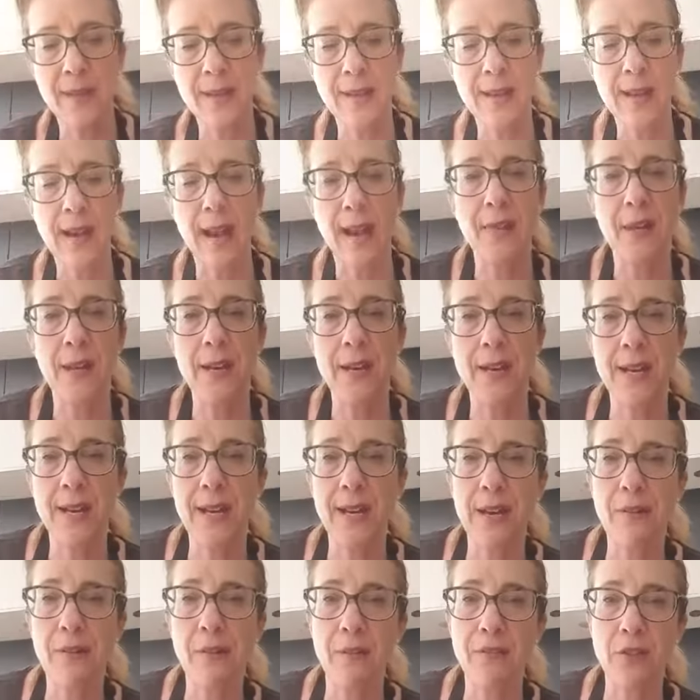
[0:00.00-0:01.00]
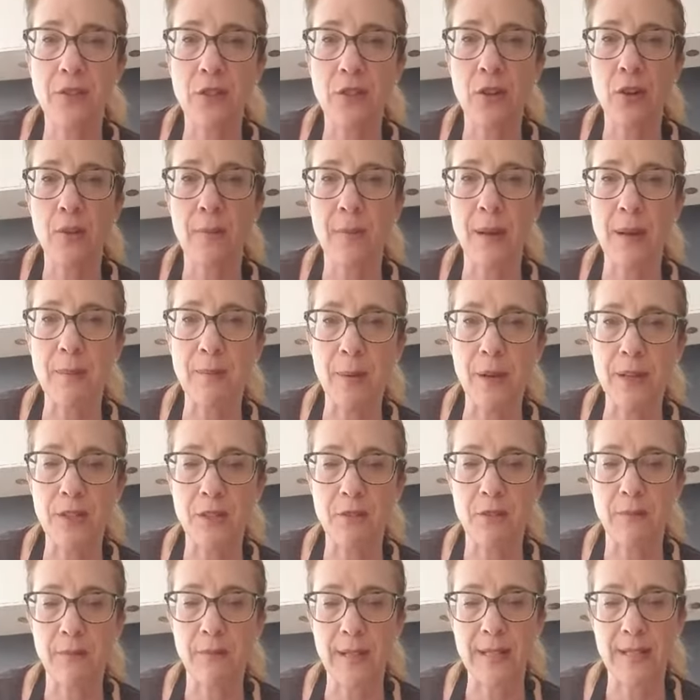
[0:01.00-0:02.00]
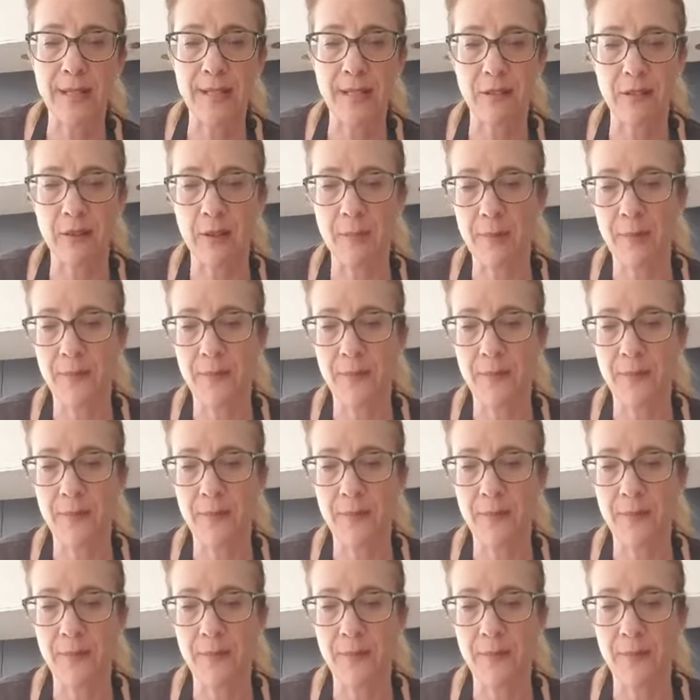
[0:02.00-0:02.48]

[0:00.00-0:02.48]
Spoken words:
And then in here, I've just got my butter and my syrup.